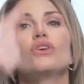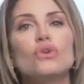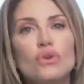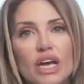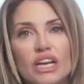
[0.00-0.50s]

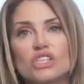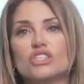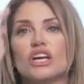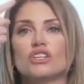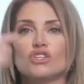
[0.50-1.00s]
you can
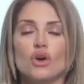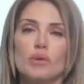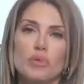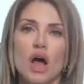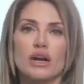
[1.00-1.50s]
exchange
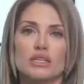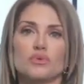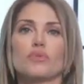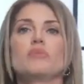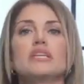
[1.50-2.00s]
your
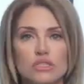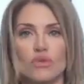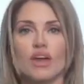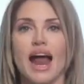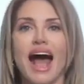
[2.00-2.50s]
products with me
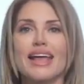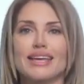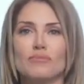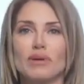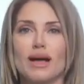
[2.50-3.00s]
so that I
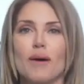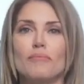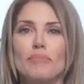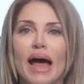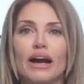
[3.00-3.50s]
can
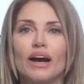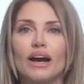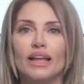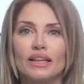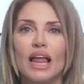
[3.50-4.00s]
become
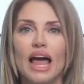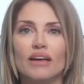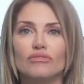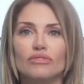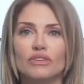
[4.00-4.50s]
better in
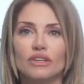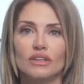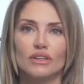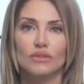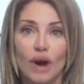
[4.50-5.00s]
life,
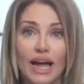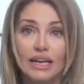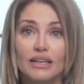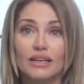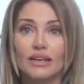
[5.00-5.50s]

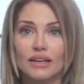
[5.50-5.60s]
right?